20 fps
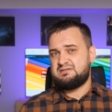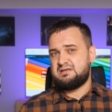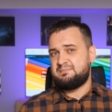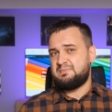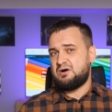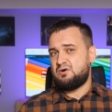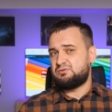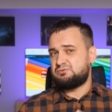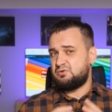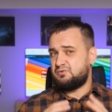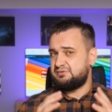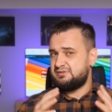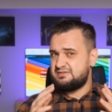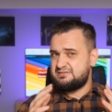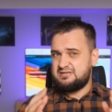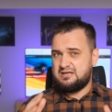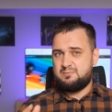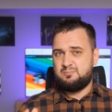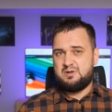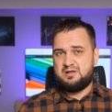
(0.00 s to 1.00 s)
about on the
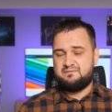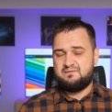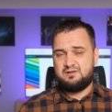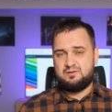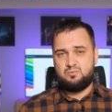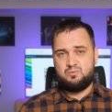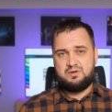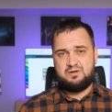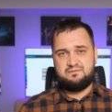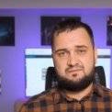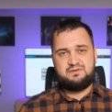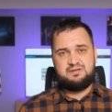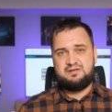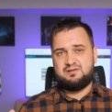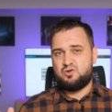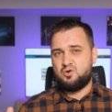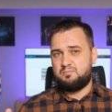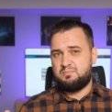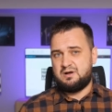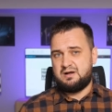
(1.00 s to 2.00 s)
same level with
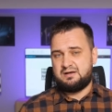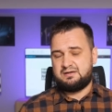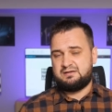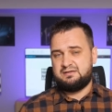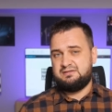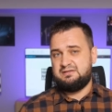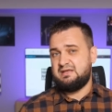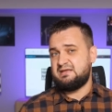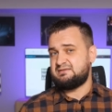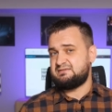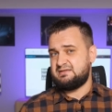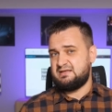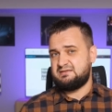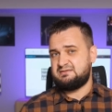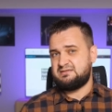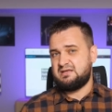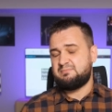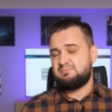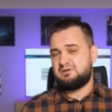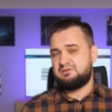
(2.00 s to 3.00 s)
kilobuck ESA
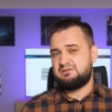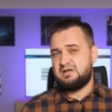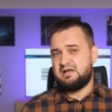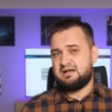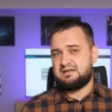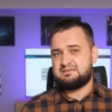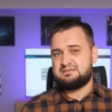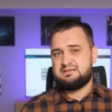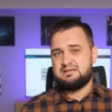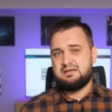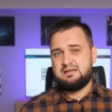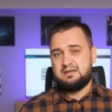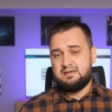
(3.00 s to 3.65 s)
Sabre DACs,